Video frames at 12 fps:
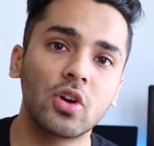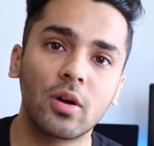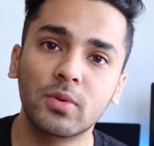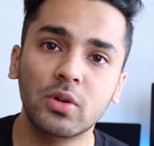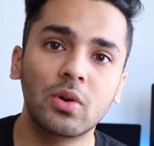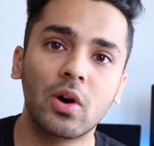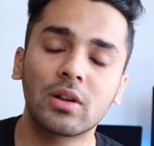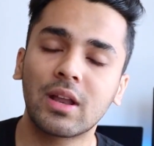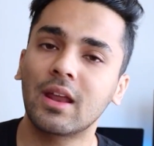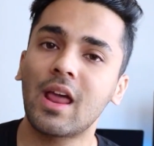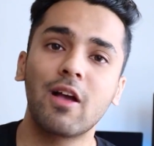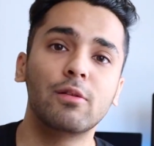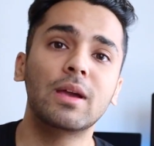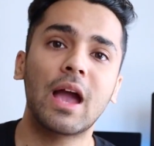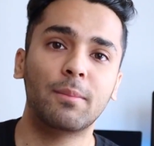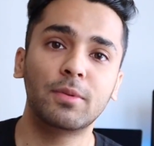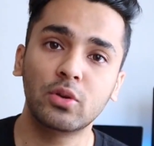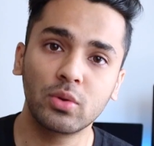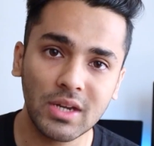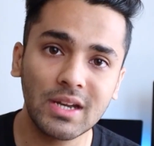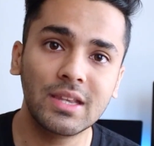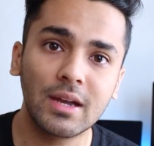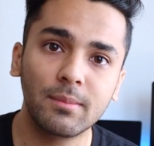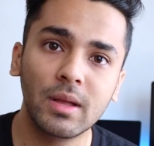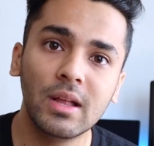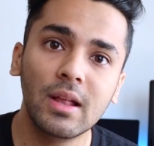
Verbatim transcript: job you got and i'll be happy to read them